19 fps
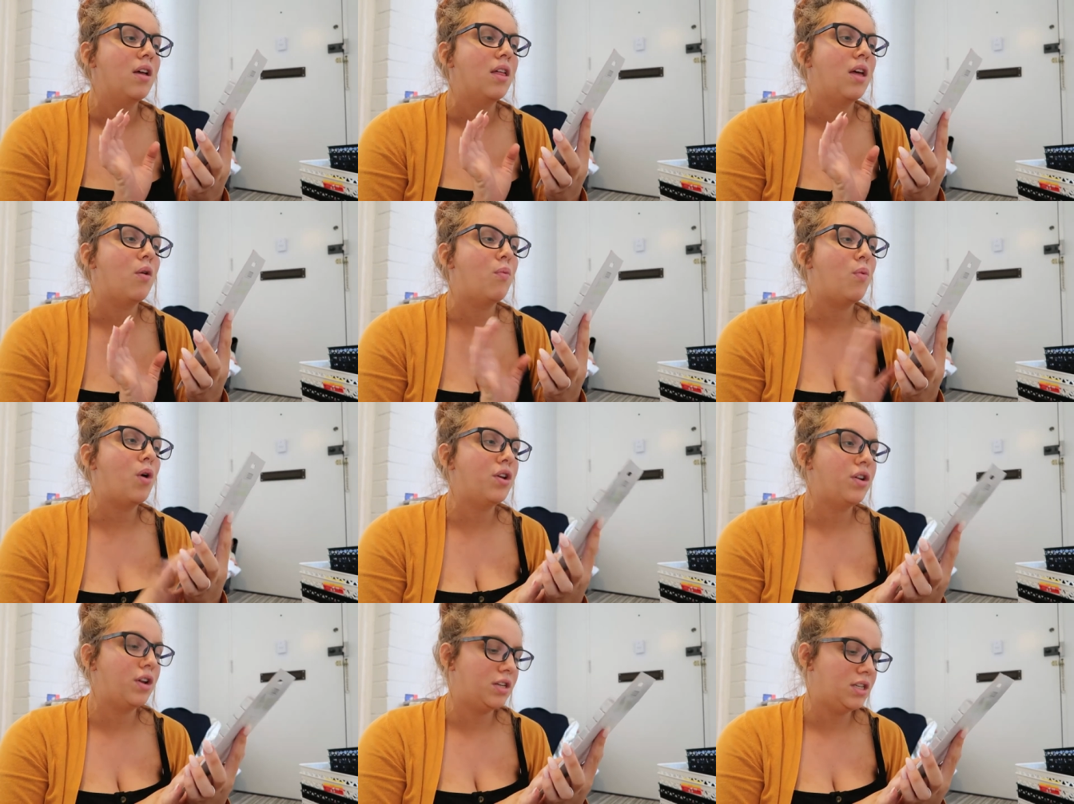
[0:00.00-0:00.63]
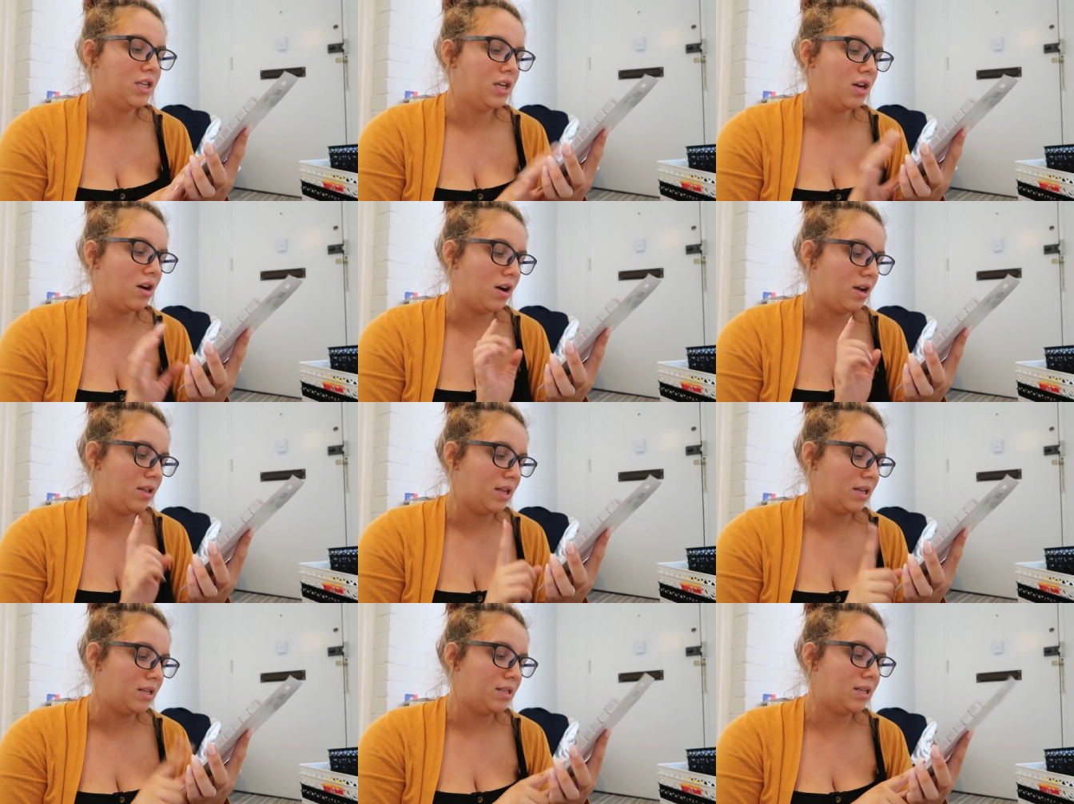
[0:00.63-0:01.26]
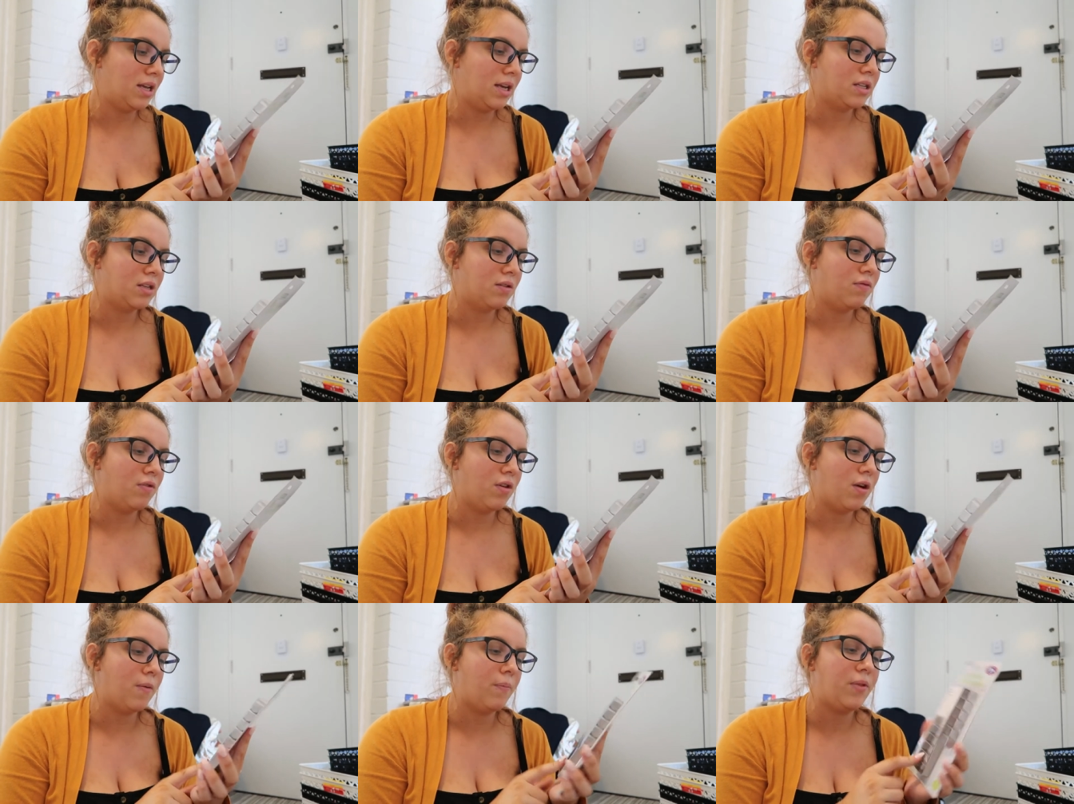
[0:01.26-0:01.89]
They're $1.99, there's six
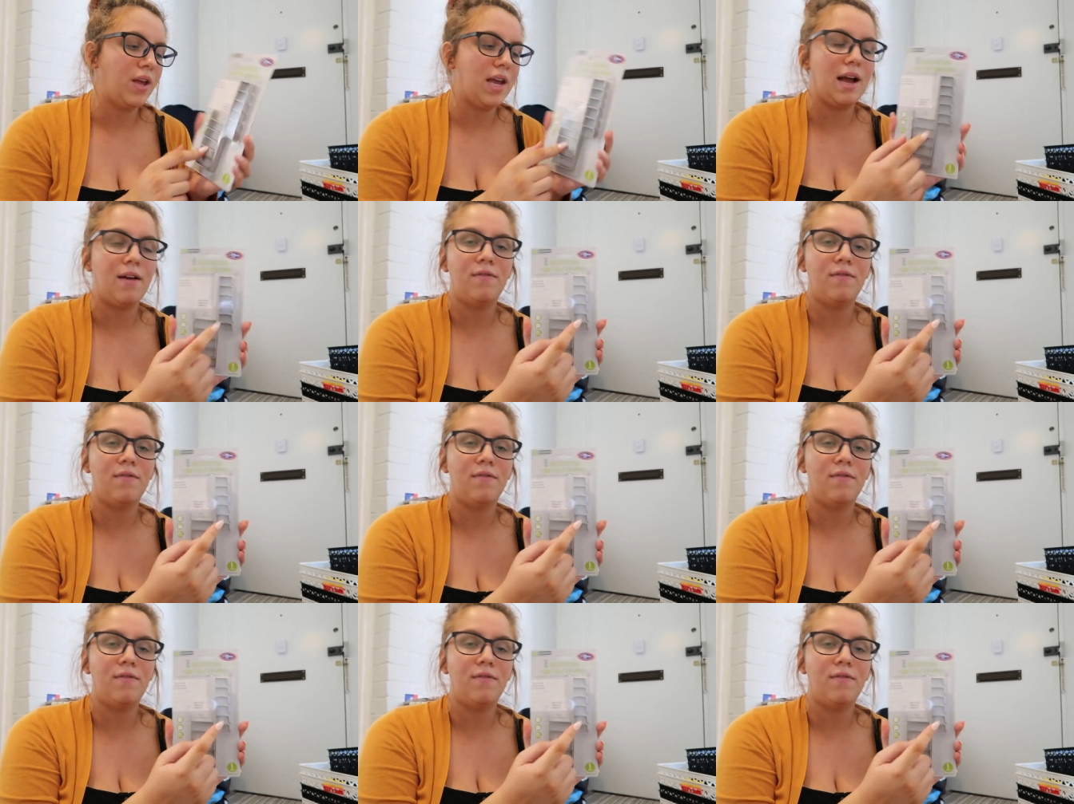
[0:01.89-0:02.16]
of them. They